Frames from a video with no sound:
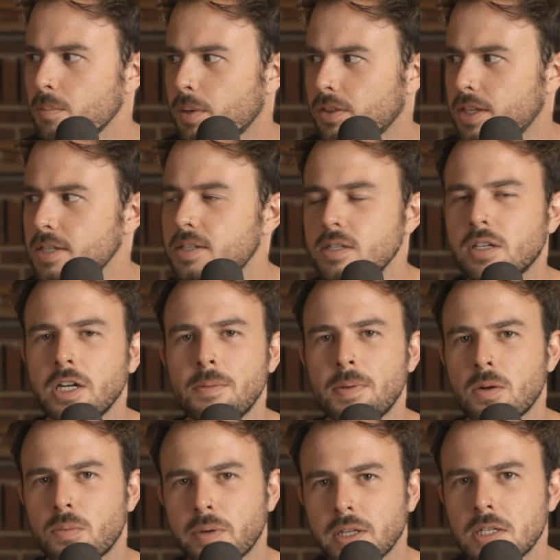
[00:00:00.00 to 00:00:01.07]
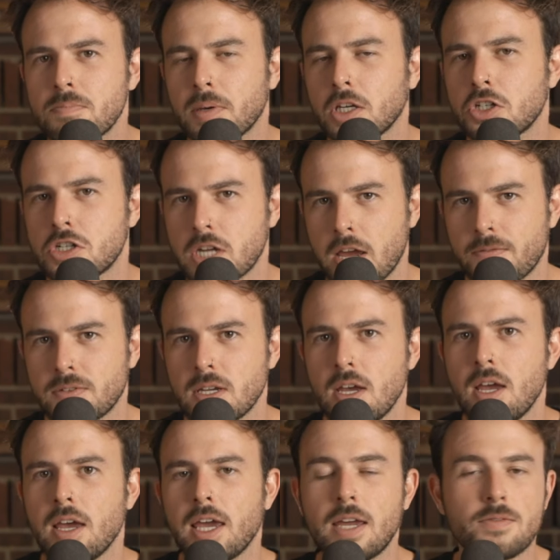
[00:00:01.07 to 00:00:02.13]
But this is going to be a really big shift
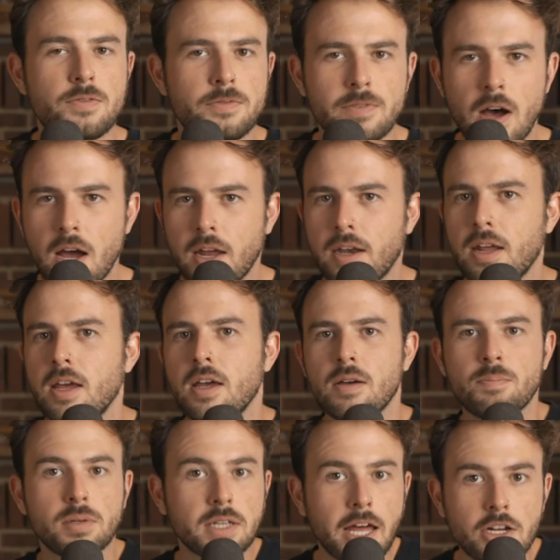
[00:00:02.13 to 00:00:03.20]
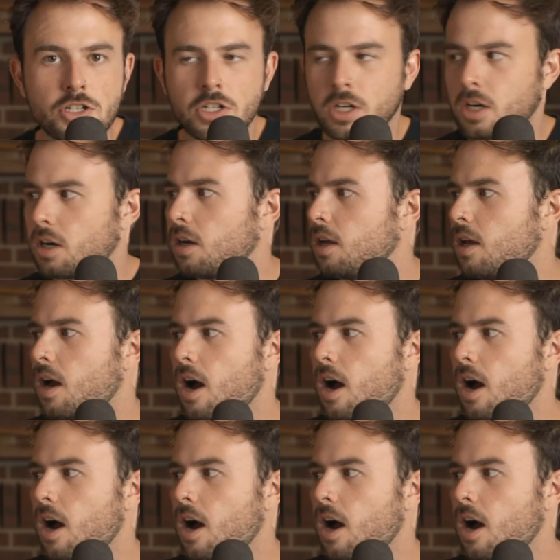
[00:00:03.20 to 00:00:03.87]
in fun, pleasure.